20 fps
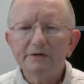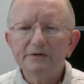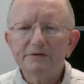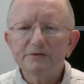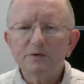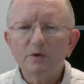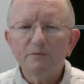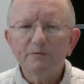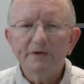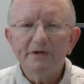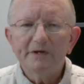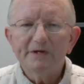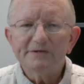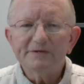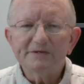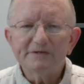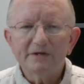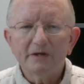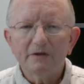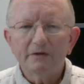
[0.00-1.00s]
and hopefully it
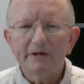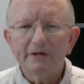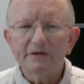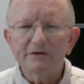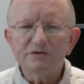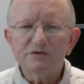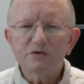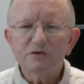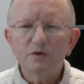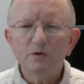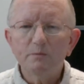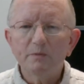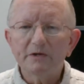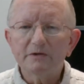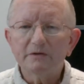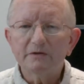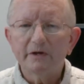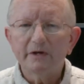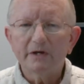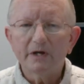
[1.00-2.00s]
doesn't sound like it's too
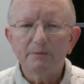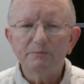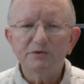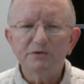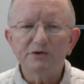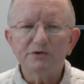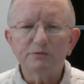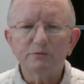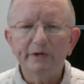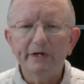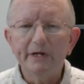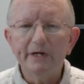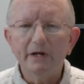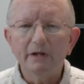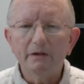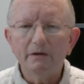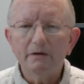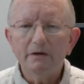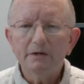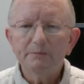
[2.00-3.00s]
much like I'm just reading
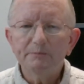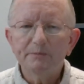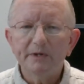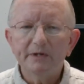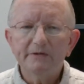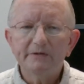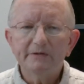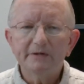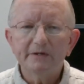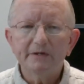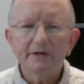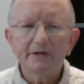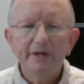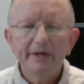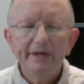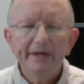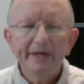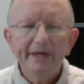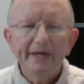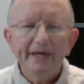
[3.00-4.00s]
along, but
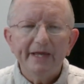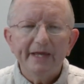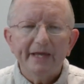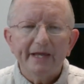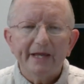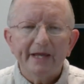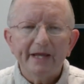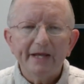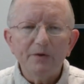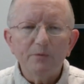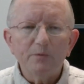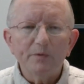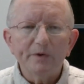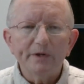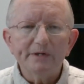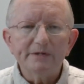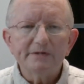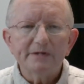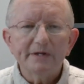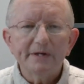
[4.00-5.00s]

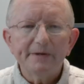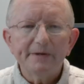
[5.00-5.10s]
anyways.